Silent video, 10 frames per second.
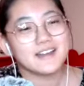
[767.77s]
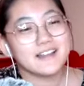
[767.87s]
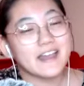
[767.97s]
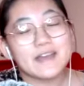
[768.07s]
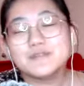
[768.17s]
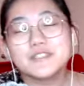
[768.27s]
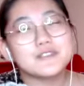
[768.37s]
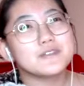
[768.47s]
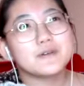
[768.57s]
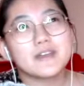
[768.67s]
Like, I'm
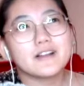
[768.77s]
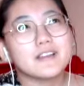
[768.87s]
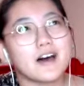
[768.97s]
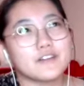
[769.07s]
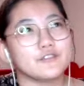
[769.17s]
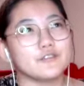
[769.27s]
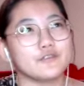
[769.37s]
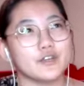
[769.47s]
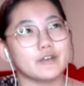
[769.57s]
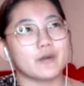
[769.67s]
just doing a lot of
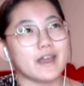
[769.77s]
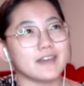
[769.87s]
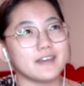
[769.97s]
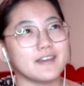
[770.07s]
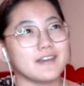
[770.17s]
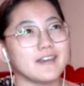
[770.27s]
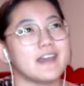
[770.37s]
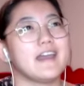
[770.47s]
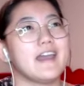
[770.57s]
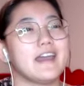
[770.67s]
rewriting
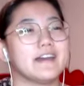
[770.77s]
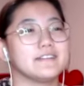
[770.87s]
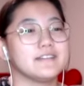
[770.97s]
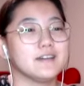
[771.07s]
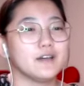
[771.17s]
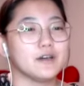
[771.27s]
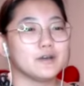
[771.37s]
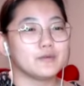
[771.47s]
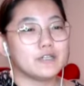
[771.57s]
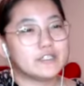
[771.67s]
and
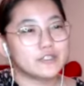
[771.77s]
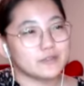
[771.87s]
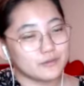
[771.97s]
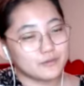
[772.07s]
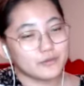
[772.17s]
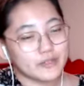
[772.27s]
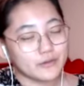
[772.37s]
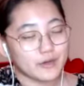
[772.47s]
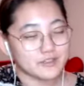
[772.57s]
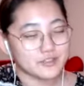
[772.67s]

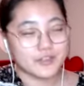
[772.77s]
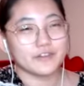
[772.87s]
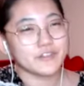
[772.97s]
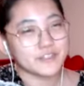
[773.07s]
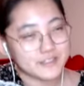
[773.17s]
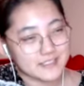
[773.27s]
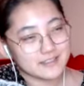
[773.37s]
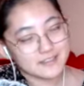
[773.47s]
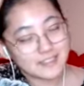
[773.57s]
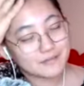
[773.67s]
rearranging of the
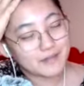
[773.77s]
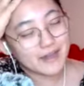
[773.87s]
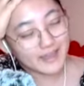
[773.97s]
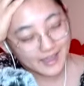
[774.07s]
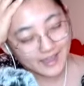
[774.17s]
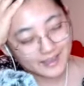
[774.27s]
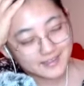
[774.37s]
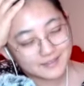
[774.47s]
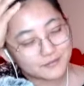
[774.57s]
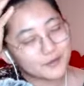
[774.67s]
scenes in my head
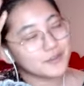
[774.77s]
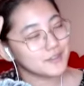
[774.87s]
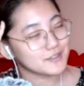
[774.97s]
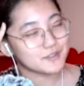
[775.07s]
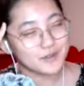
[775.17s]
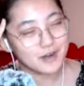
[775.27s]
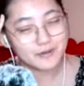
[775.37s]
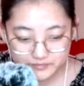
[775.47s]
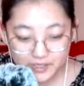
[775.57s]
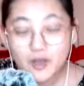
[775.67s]
for this drama.